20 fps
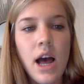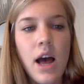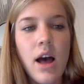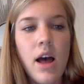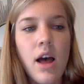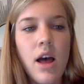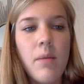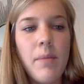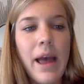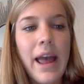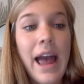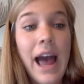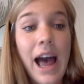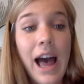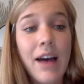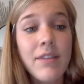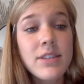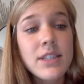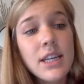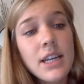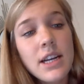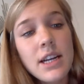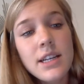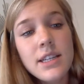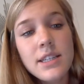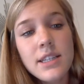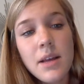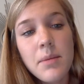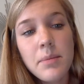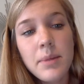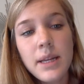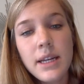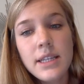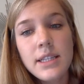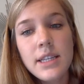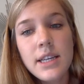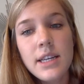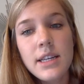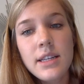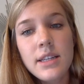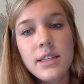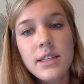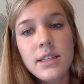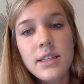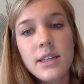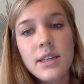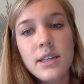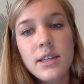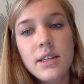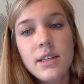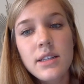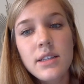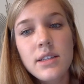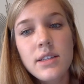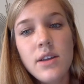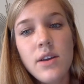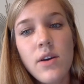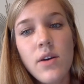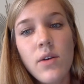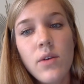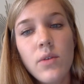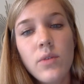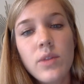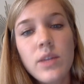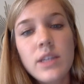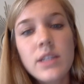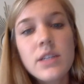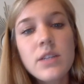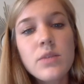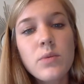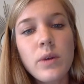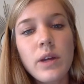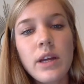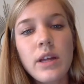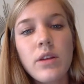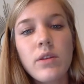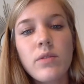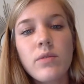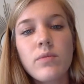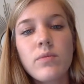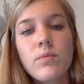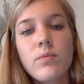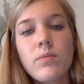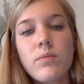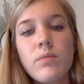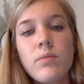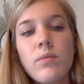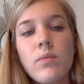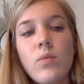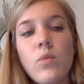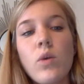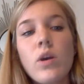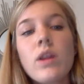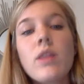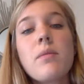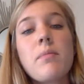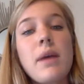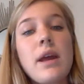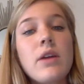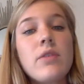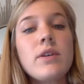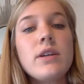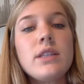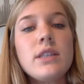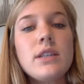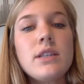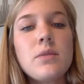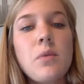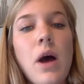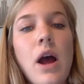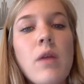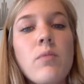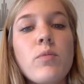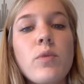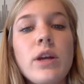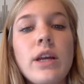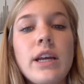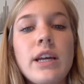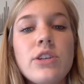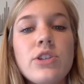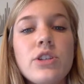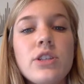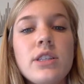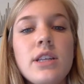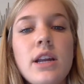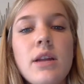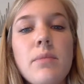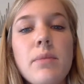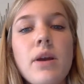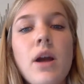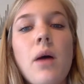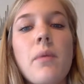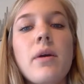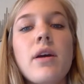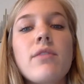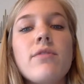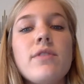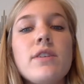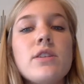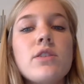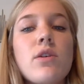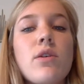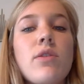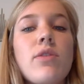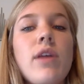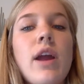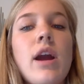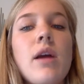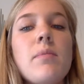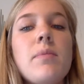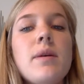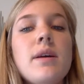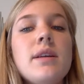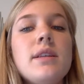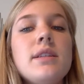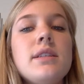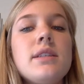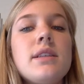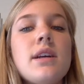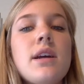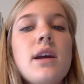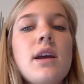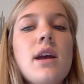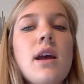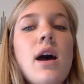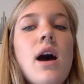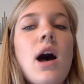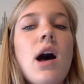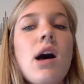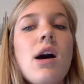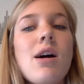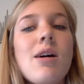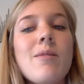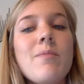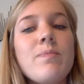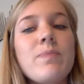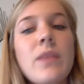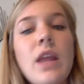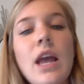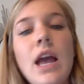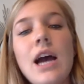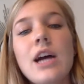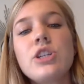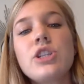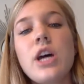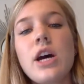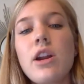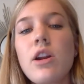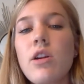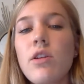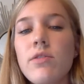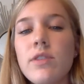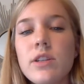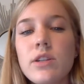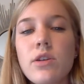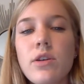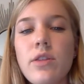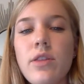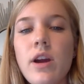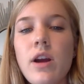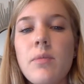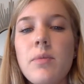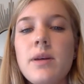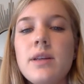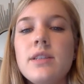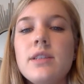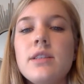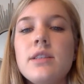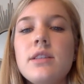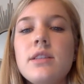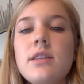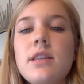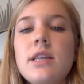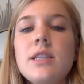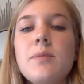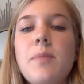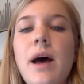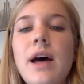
I have seen it in some places, so this is really one of the main reasons why I'm really interested in becoming a physical therapist. I shadowed a physical therapist this